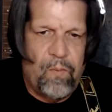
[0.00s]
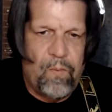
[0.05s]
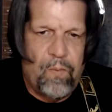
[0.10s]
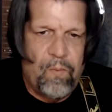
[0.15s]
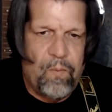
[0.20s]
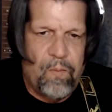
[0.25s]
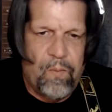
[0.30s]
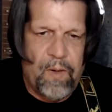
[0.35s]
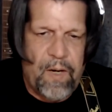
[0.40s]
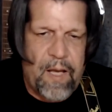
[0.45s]

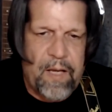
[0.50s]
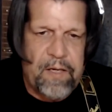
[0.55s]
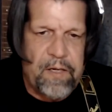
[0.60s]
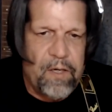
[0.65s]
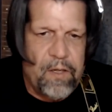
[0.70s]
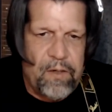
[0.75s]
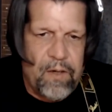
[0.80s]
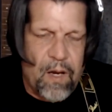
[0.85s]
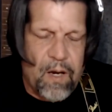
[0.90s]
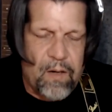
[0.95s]
we're not going
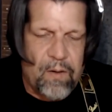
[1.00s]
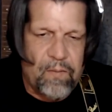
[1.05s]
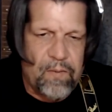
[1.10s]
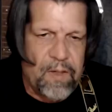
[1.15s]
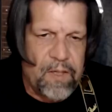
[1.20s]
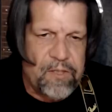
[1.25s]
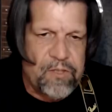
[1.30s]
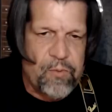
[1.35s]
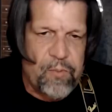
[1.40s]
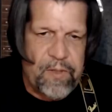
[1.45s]
to know
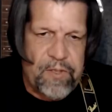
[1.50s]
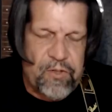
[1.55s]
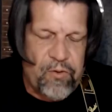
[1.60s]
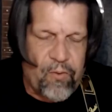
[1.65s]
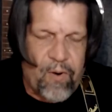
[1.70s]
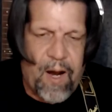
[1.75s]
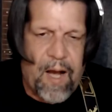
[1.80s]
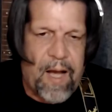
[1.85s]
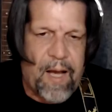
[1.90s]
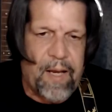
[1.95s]
unless we
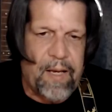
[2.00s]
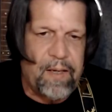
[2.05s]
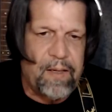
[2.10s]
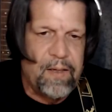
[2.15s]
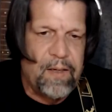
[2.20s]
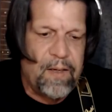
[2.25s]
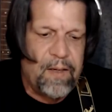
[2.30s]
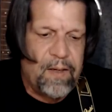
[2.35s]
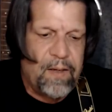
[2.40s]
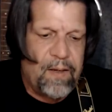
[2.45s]
try.
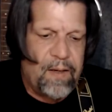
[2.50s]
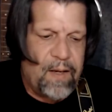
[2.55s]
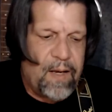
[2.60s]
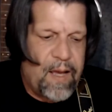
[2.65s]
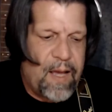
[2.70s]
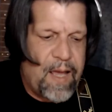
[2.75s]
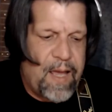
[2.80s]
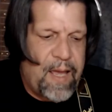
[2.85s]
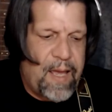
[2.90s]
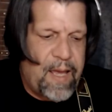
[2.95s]

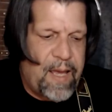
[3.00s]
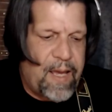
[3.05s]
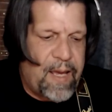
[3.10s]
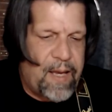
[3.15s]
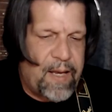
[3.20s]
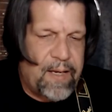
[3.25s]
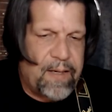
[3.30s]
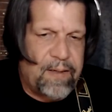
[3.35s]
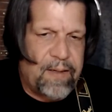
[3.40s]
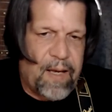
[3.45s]

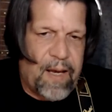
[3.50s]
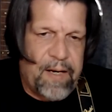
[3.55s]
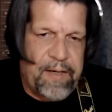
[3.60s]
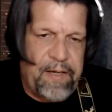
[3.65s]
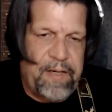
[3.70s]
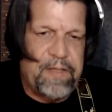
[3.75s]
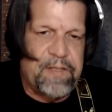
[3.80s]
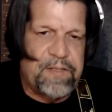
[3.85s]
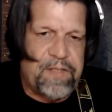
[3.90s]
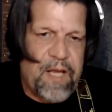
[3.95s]
And I
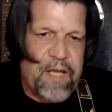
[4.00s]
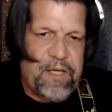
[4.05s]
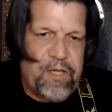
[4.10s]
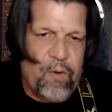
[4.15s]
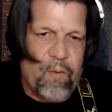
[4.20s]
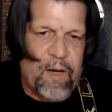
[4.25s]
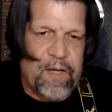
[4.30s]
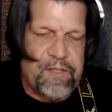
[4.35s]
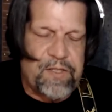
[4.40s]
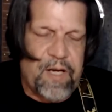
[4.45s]
need to take
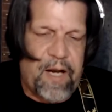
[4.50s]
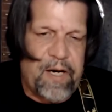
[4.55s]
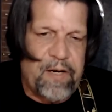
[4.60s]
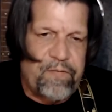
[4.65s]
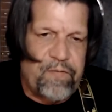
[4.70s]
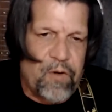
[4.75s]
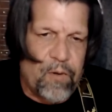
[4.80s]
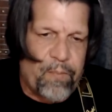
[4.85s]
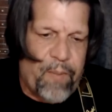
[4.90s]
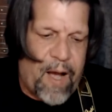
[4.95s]
you outside
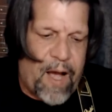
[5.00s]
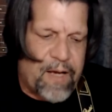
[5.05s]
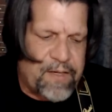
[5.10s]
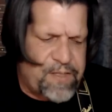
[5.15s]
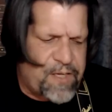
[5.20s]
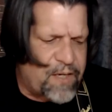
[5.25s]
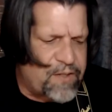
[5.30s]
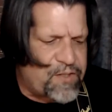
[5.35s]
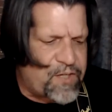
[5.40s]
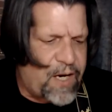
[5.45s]
of your box,
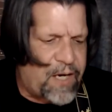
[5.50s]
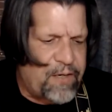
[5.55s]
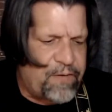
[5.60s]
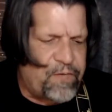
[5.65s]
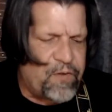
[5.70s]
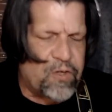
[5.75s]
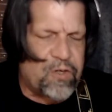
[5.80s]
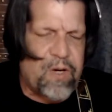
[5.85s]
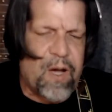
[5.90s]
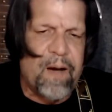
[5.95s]
outside of
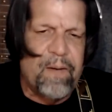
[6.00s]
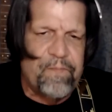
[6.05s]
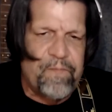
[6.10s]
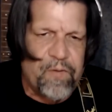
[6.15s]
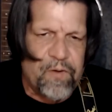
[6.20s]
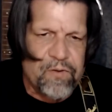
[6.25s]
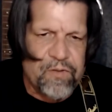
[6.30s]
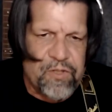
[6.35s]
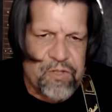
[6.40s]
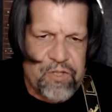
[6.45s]
your
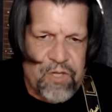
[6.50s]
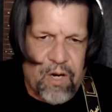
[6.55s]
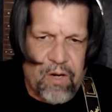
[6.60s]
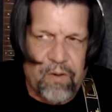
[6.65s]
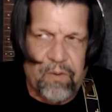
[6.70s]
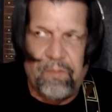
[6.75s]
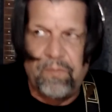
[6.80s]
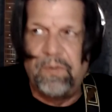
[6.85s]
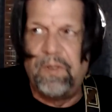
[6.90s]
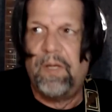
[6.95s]
comfort
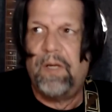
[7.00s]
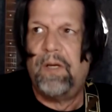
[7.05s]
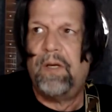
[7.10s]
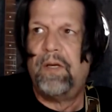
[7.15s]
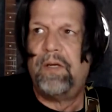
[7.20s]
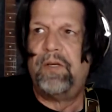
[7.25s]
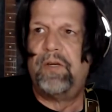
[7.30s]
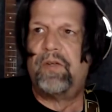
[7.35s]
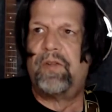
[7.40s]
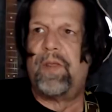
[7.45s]
zone.
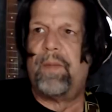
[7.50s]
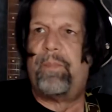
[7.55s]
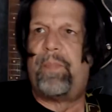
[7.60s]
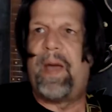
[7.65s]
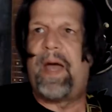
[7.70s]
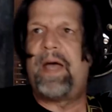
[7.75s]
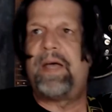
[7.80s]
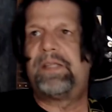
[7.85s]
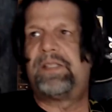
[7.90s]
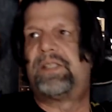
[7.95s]
You're the
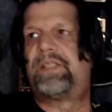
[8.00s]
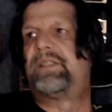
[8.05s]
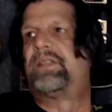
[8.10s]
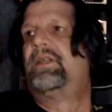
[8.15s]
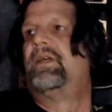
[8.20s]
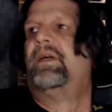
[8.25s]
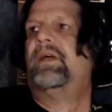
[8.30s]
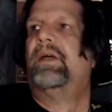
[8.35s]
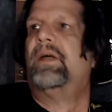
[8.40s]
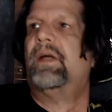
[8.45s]

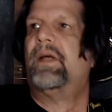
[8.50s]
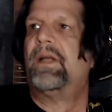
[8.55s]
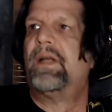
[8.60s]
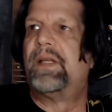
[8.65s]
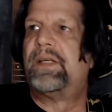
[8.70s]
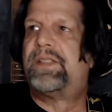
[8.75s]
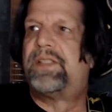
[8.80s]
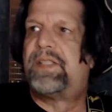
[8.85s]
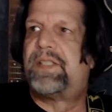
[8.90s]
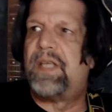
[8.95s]
best.
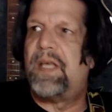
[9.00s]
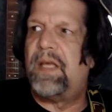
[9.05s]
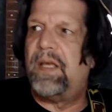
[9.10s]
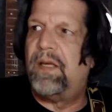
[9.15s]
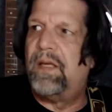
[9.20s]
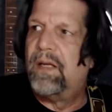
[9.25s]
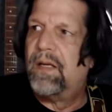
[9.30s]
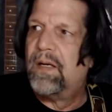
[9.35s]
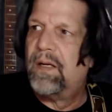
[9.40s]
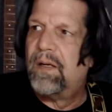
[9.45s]
Let's
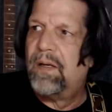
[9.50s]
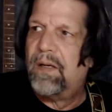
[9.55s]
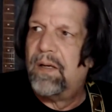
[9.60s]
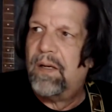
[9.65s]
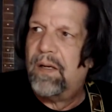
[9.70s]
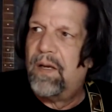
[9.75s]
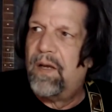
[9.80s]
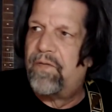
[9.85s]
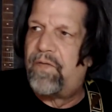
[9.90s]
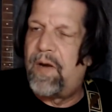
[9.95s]
see.
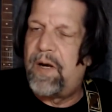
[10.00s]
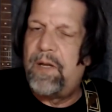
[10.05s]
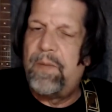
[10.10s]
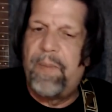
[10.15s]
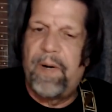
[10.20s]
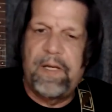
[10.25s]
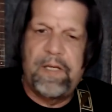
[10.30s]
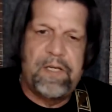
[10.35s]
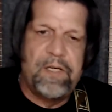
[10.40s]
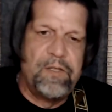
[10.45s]
If
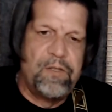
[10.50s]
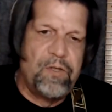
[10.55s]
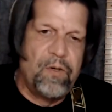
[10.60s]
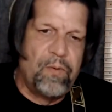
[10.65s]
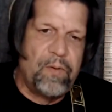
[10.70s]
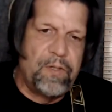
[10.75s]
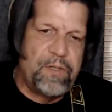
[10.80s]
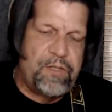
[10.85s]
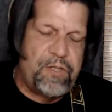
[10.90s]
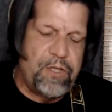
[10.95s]
anybody can do
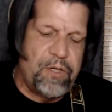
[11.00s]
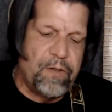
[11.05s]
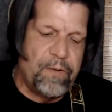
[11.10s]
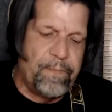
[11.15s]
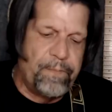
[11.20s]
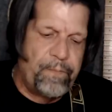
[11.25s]
it, it's you.